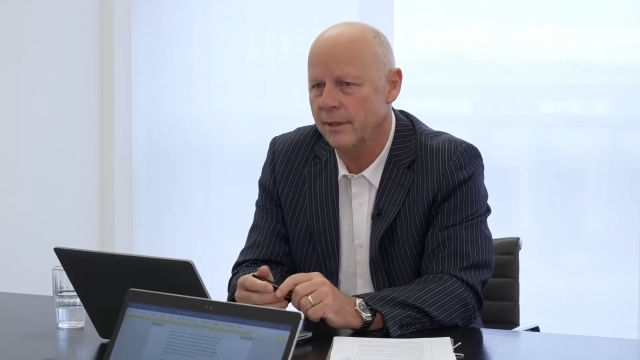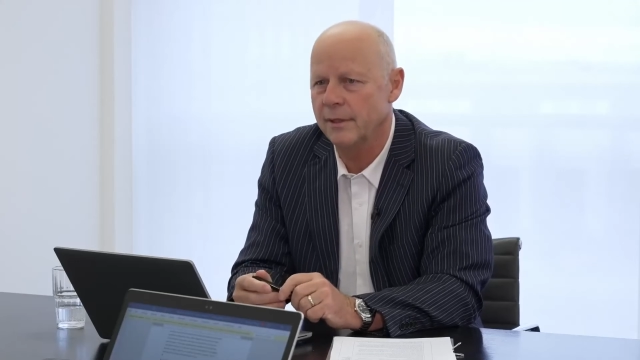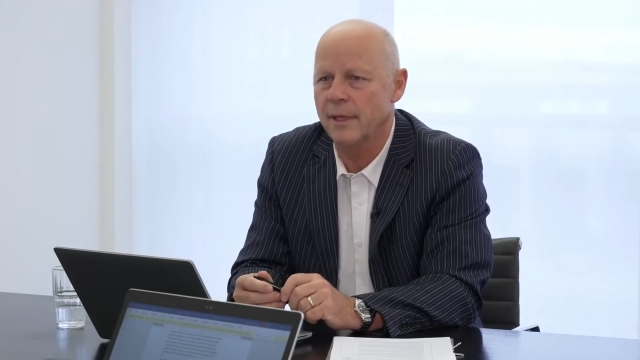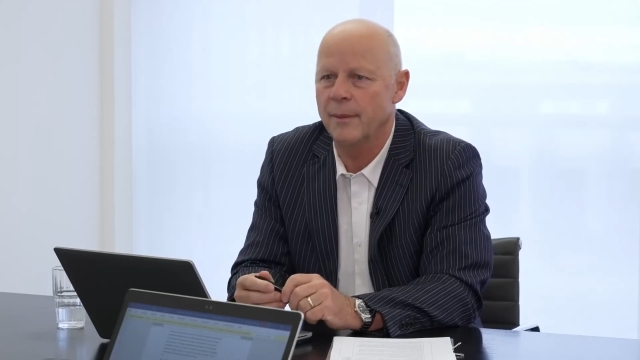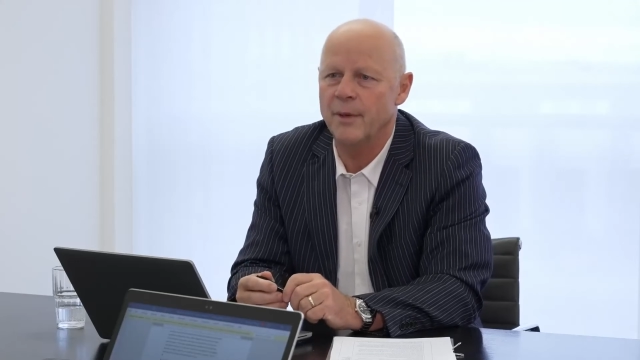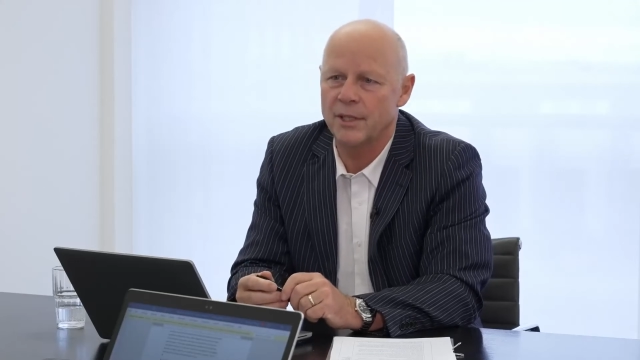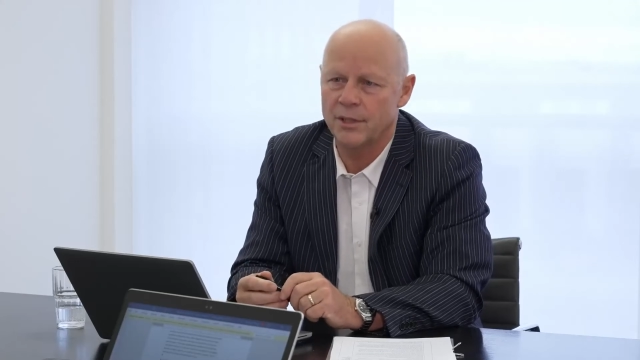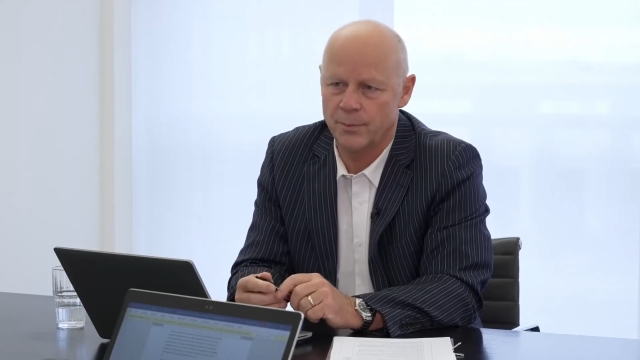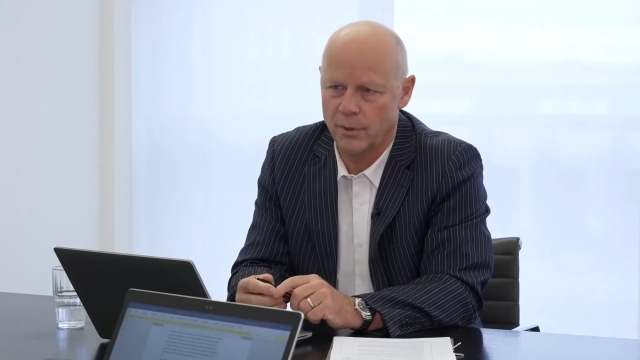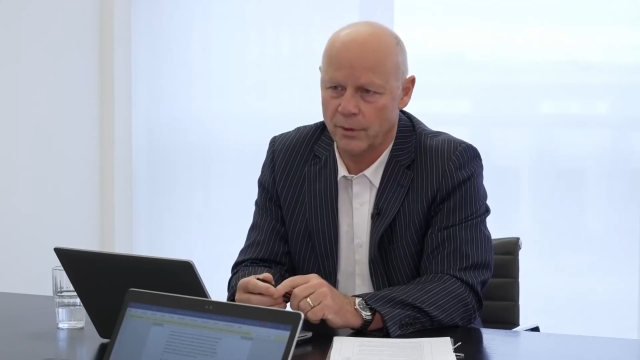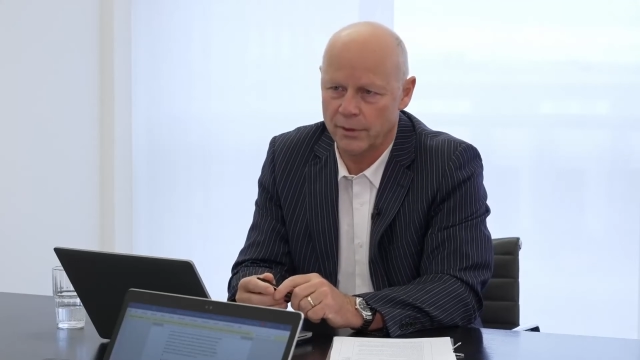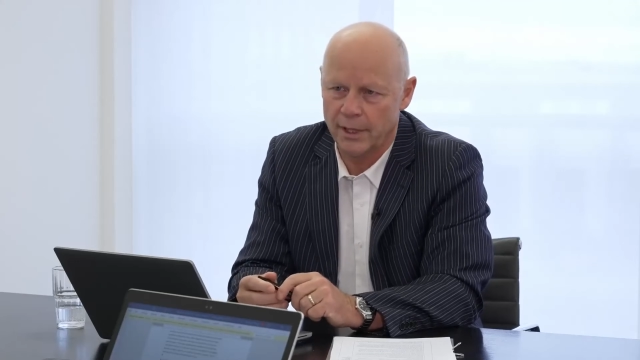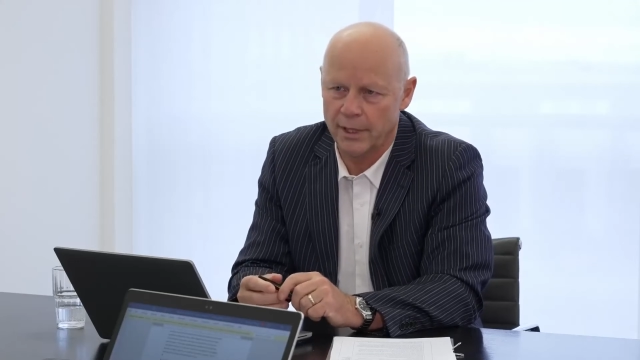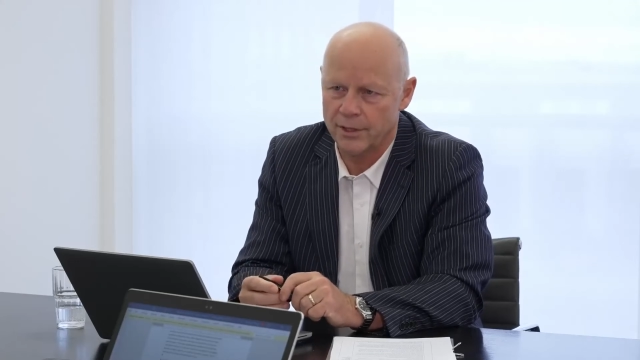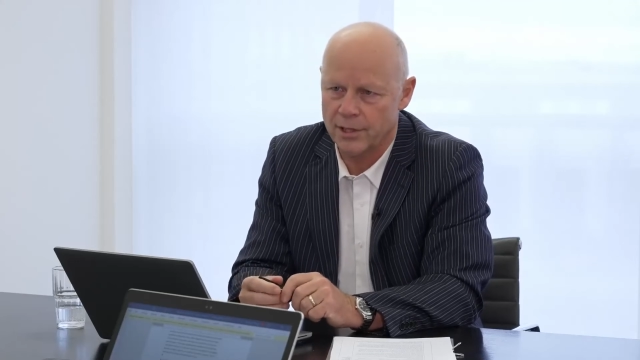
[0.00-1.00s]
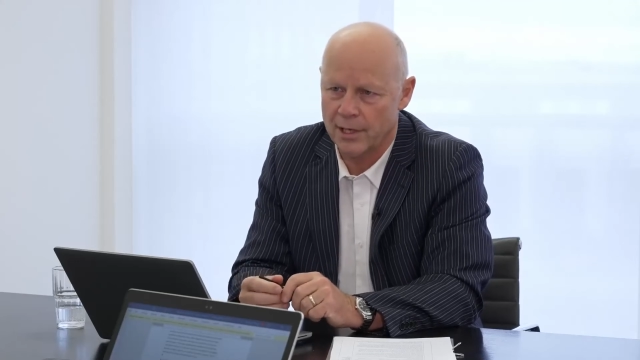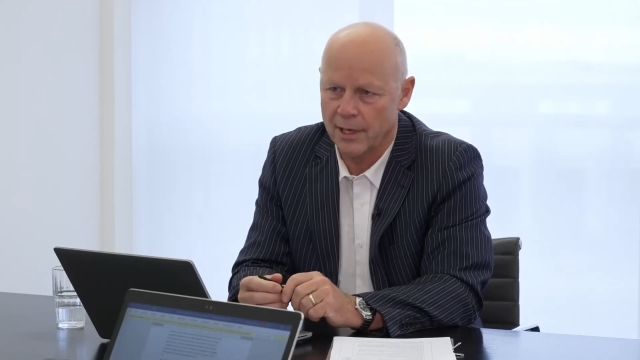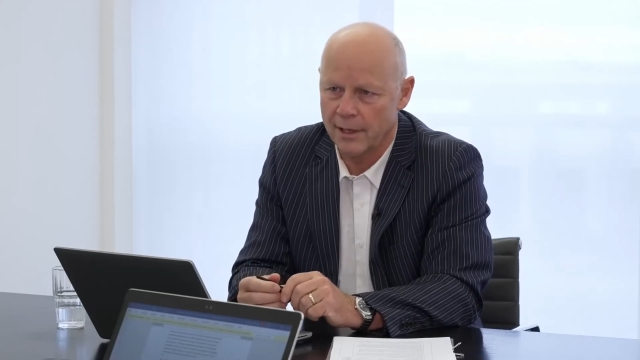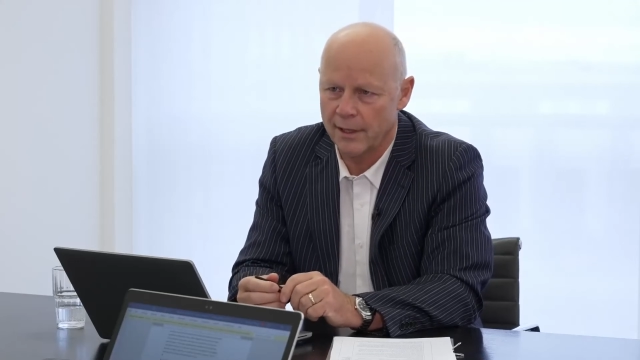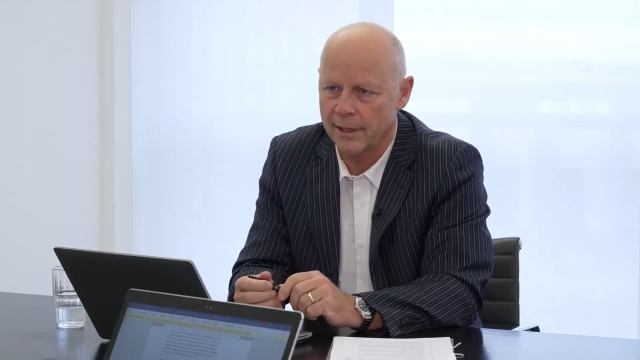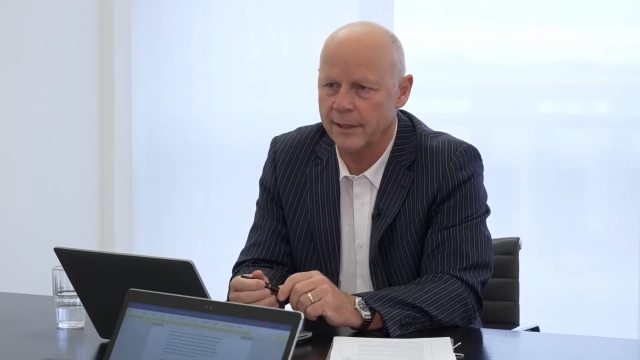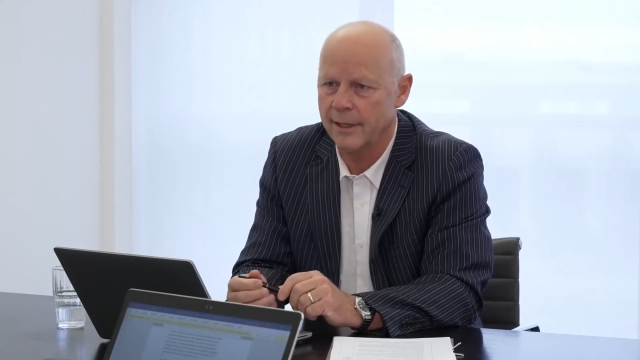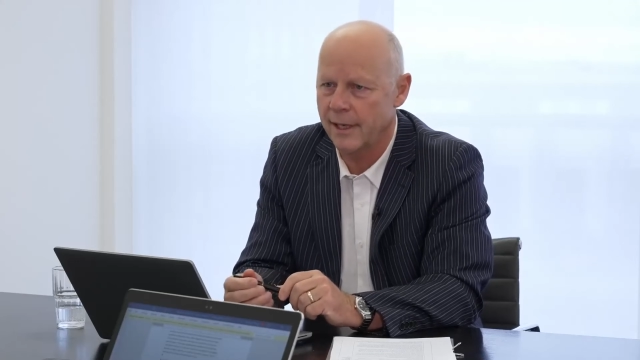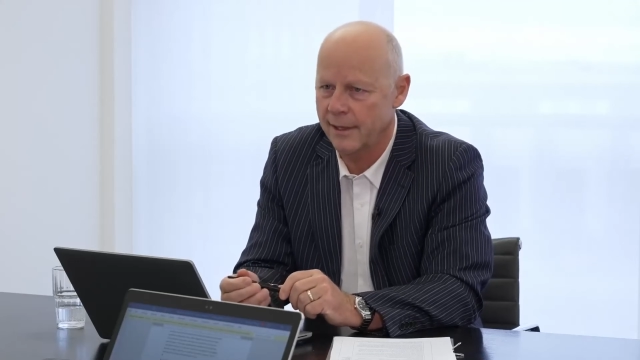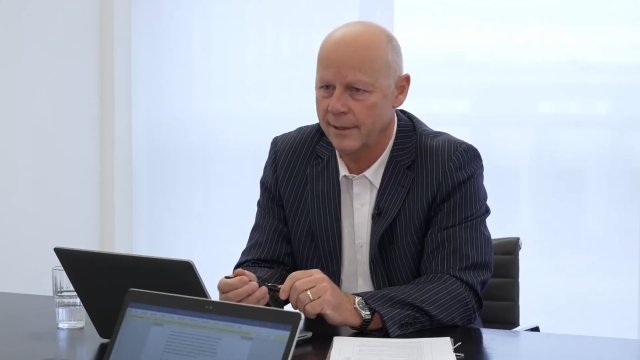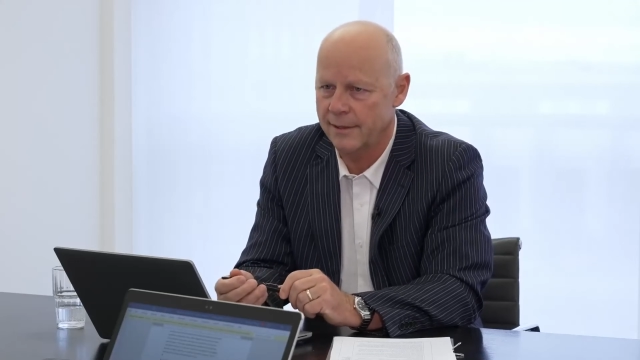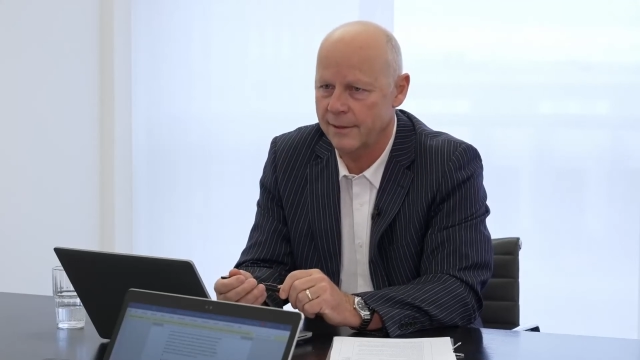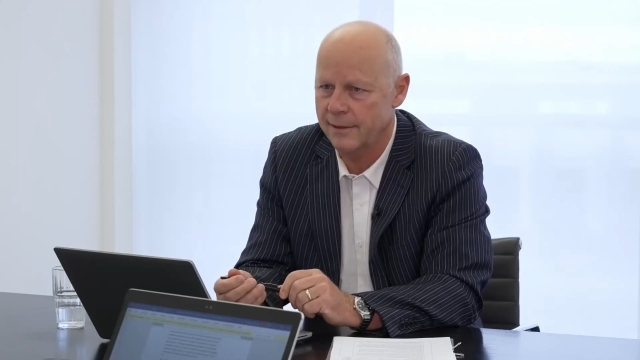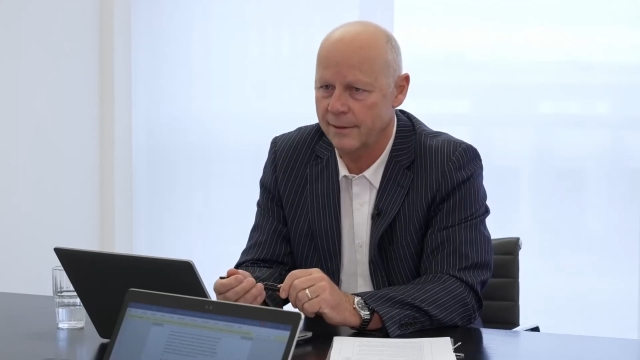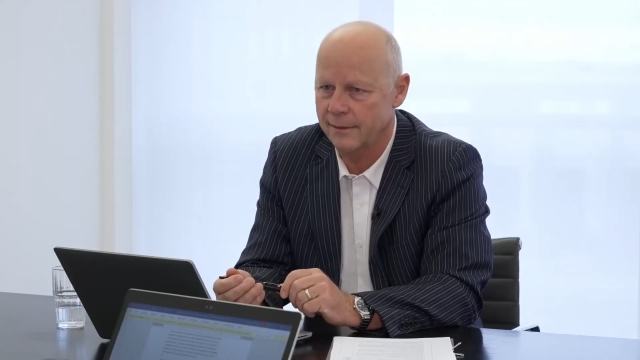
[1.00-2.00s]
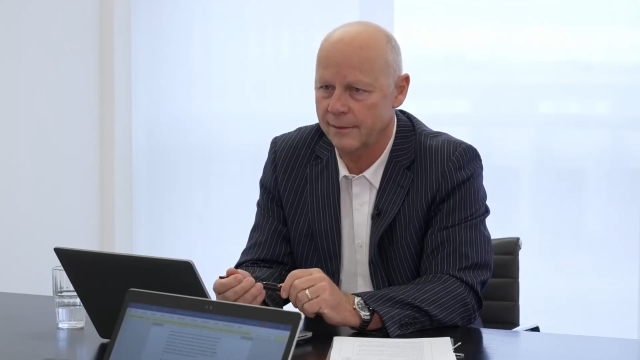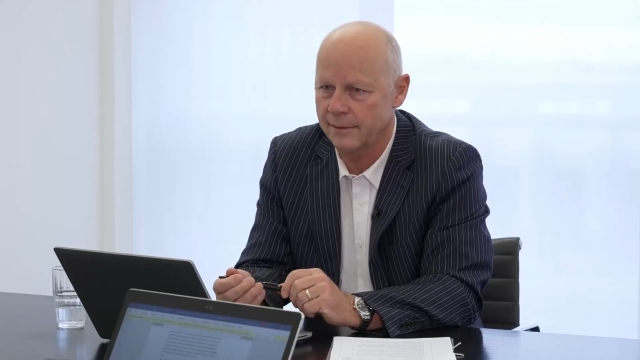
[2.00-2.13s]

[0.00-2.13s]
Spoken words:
damage potential it has.